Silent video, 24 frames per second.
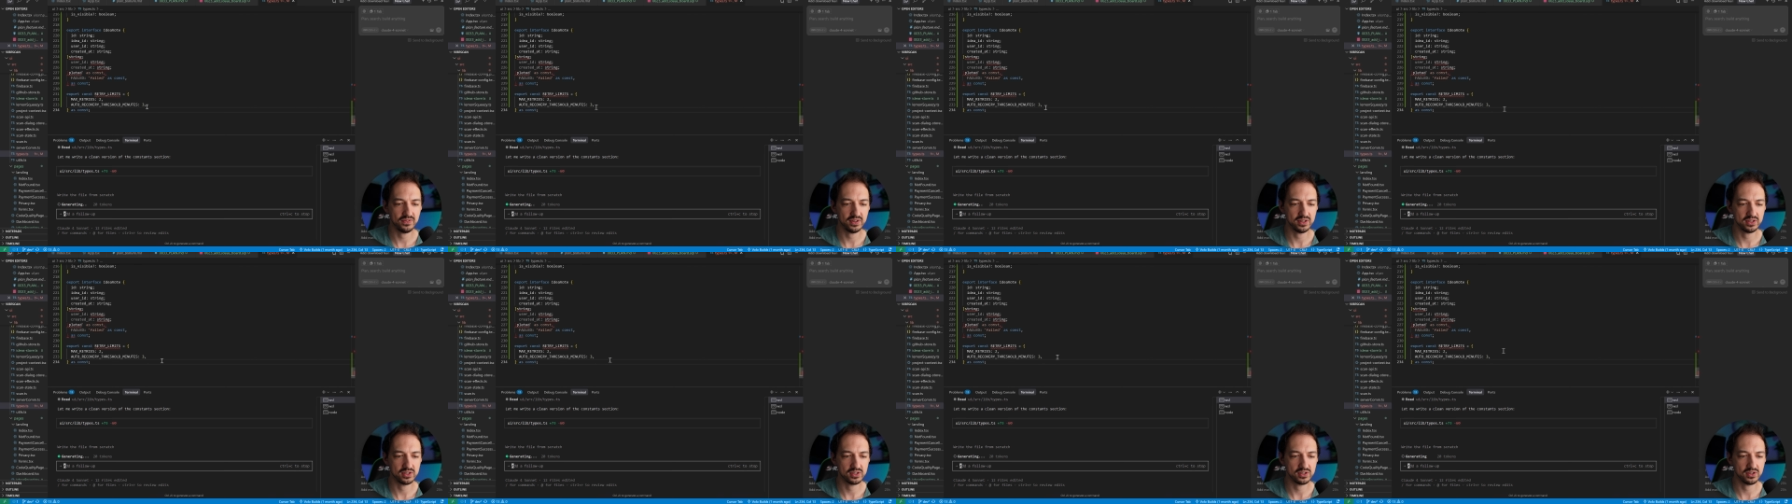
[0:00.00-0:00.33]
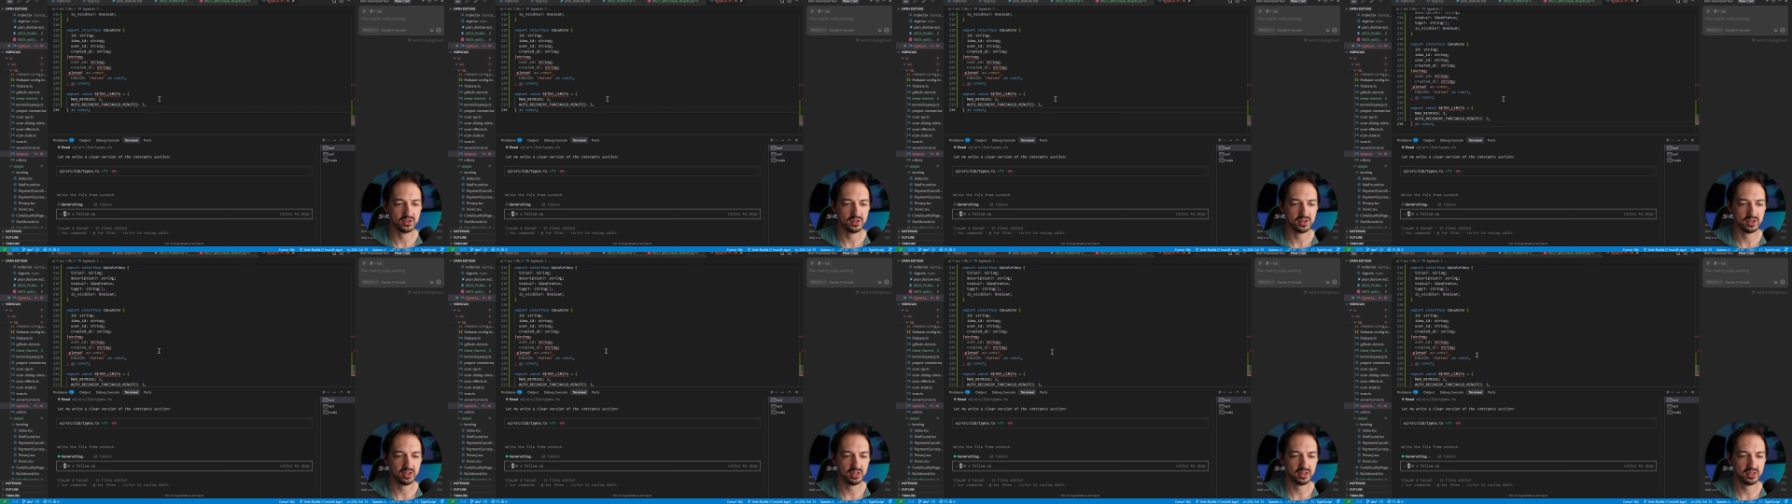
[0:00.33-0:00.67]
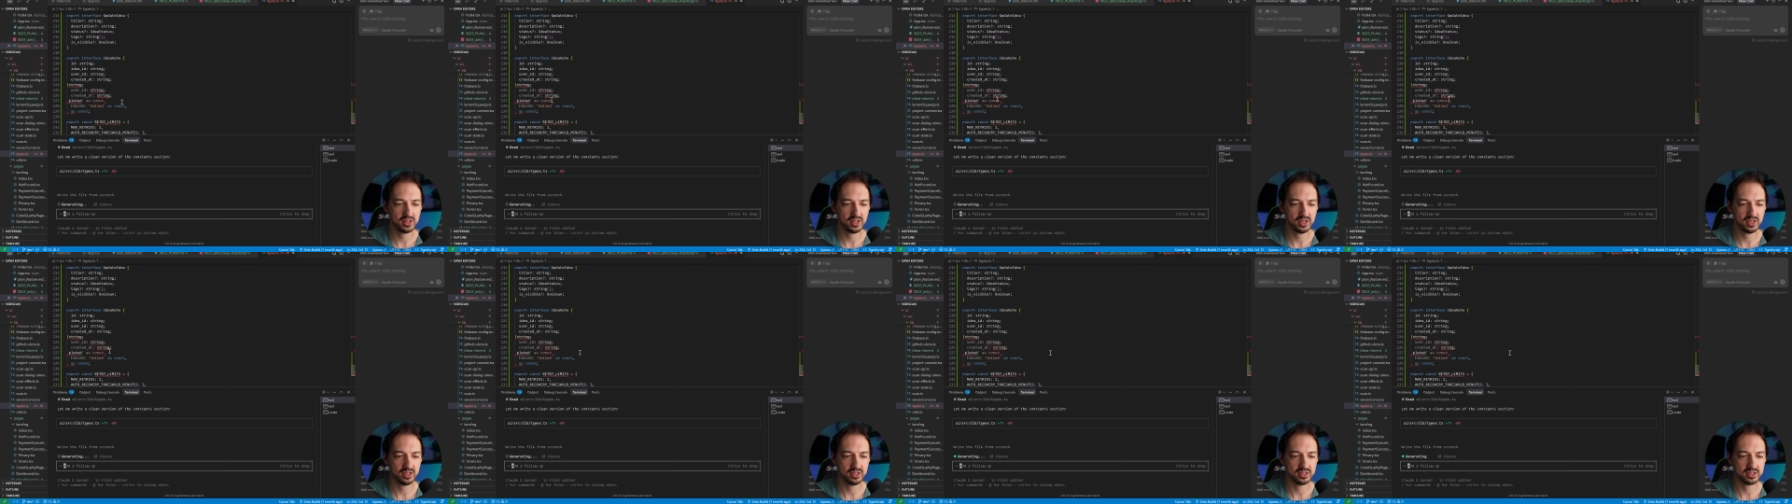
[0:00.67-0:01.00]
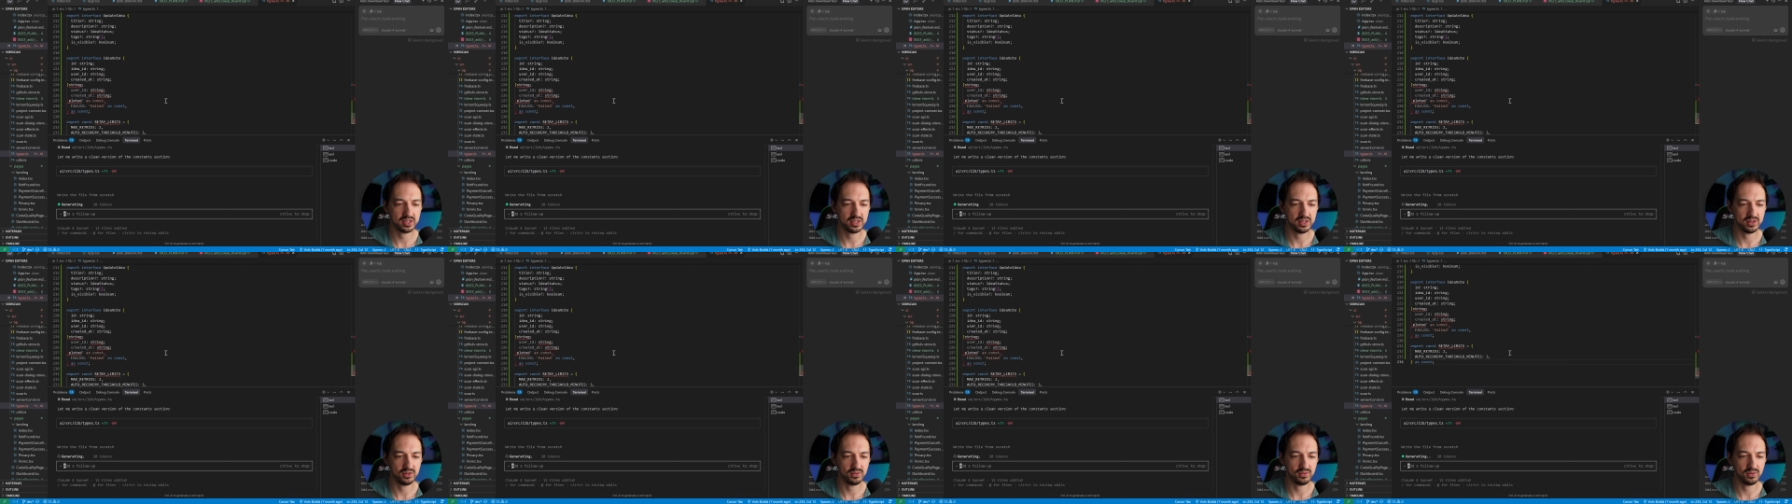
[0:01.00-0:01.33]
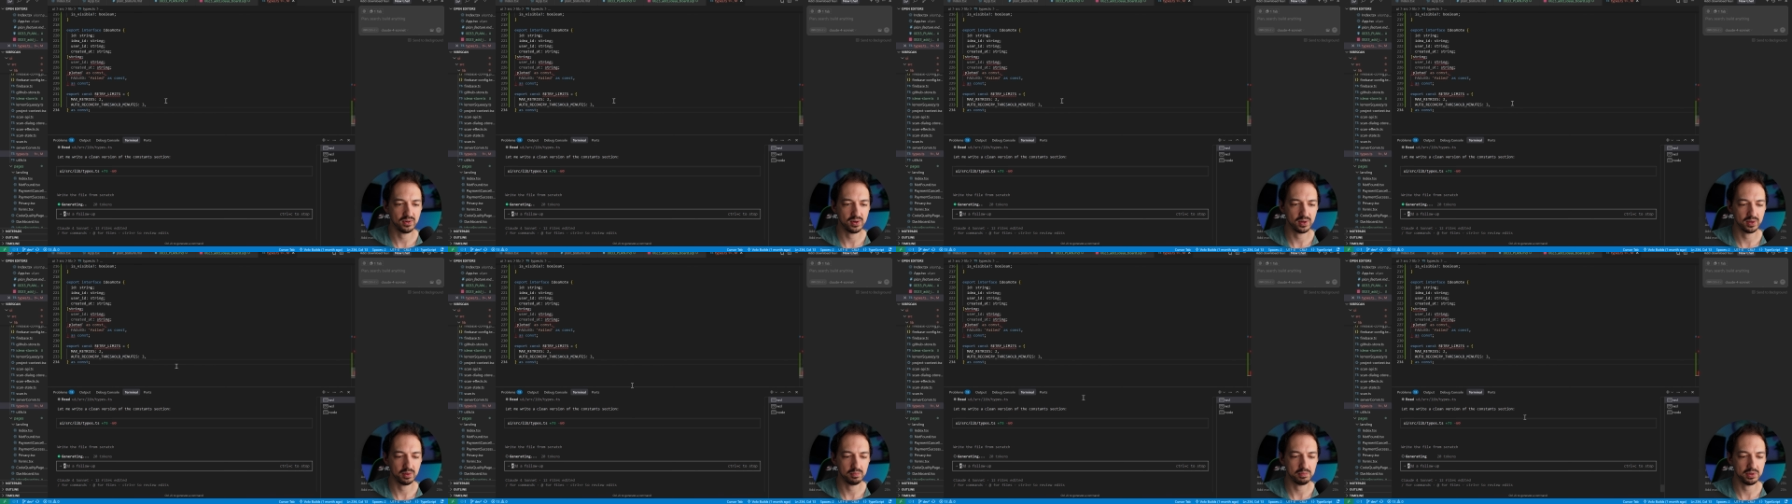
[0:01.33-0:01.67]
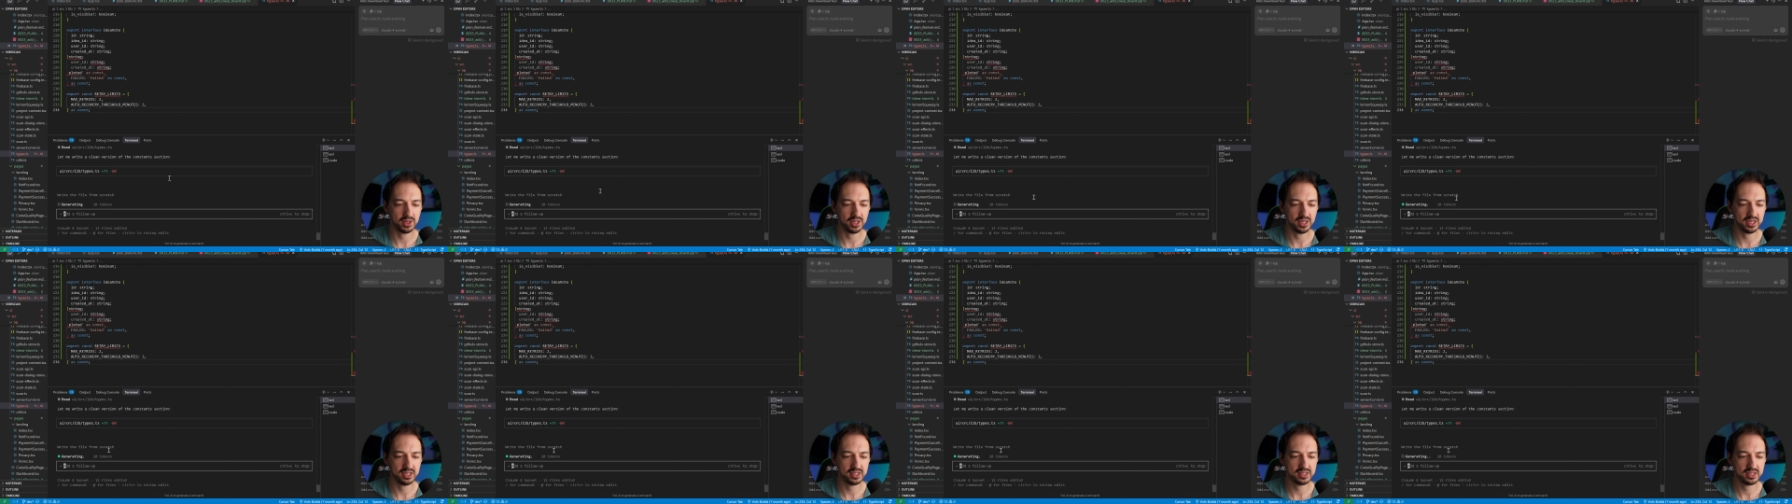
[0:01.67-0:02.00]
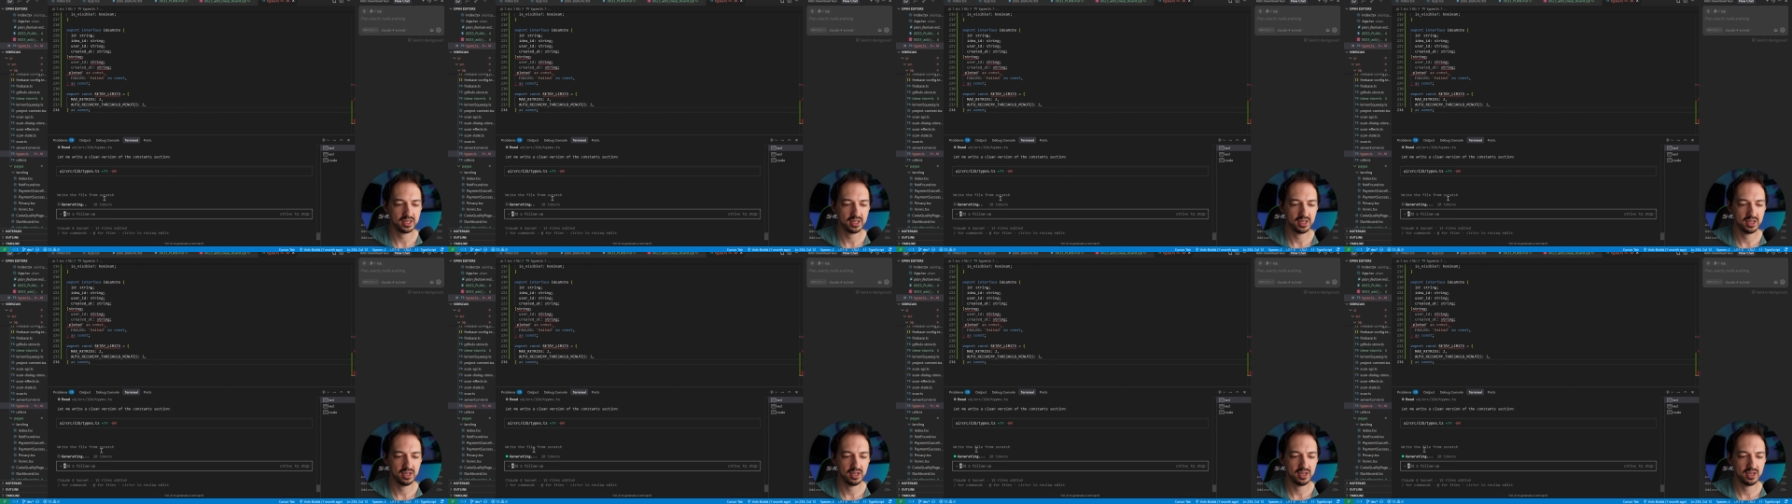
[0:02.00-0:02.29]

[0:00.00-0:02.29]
inserting things in the wrong place.